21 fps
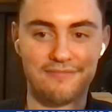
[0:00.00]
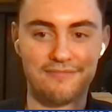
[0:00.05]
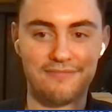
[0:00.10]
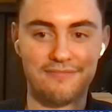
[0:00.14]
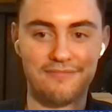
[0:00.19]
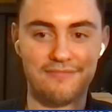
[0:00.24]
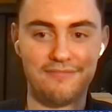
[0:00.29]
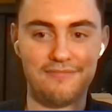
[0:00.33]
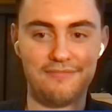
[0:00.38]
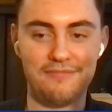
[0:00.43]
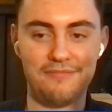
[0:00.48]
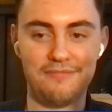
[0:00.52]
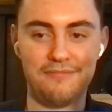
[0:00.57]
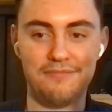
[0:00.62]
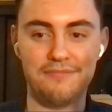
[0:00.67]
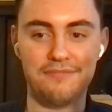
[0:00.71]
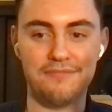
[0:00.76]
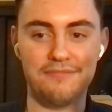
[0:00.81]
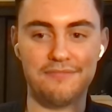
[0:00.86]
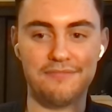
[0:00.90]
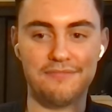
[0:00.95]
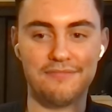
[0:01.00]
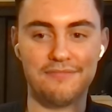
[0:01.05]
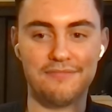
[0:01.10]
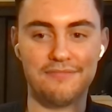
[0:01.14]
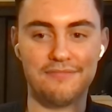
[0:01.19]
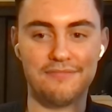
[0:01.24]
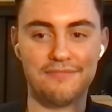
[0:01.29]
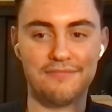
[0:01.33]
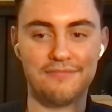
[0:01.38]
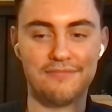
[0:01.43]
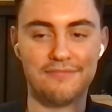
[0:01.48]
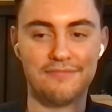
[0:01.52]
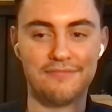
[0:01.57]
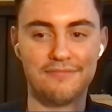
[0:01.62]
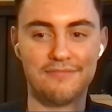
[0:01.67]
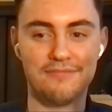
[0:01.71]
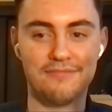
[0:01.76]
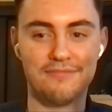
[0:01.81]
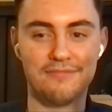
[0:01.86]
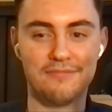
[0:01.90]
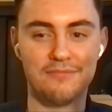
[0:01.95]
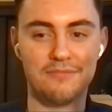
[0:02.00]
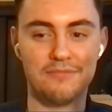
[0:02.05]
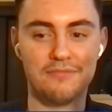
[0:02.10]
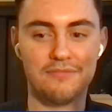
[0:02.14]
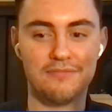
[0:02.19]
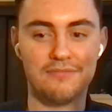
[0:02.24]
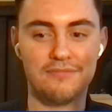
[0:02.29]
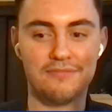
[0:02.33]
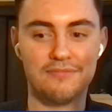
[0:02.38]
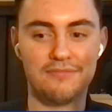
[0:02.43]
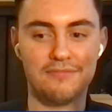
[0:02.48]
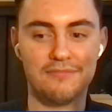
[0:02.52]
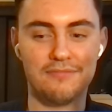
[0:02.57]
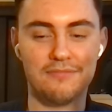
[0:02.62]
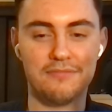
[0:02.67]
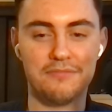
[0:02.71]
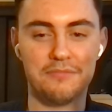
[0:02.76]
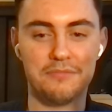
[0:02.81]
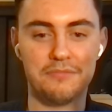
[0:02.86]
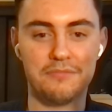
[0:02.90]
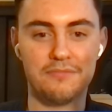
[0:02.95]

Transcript: This person isn't speaking.